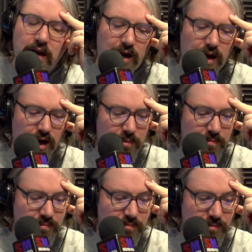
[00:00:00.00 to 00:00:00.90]

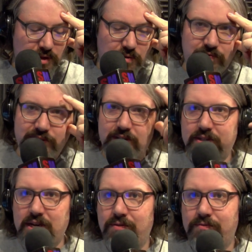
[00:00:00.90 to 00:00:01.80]
Um, you know, we've seen
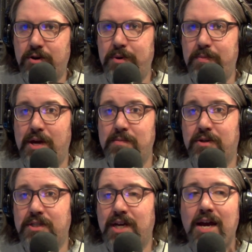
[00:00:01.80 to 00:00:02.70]
these kind of freemium games
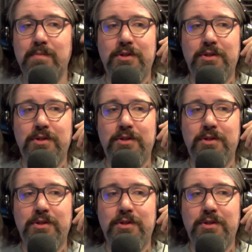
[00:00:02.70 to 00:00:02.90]
all the time.